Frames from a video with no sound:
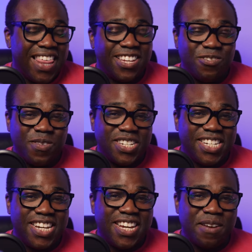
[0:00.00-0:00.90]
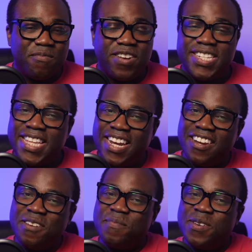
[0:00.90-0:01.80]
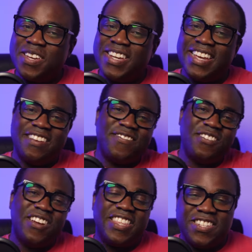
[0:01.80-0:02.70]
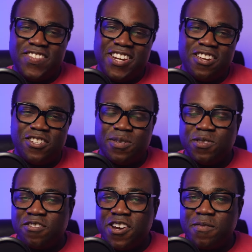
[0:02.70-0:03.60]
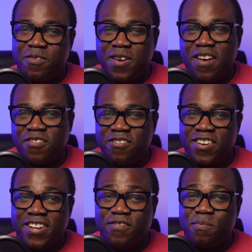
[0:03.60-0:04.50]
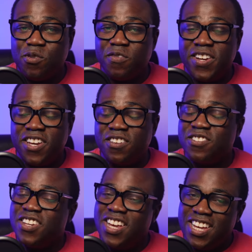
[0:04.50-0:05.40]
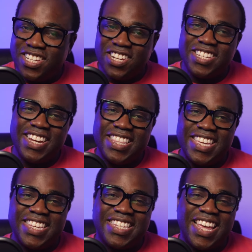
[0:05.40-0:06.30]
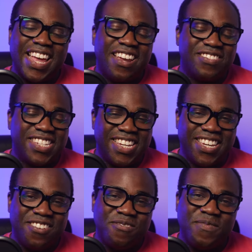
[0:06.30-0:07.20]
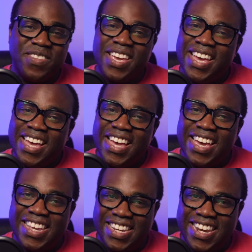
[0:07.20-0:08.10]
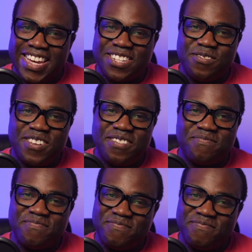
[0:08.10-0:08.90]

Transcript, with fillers: Thanks for watching. Press that like button if you like this video and subscribe if you haven't already for more videos just like this, and I'll see you in the next one.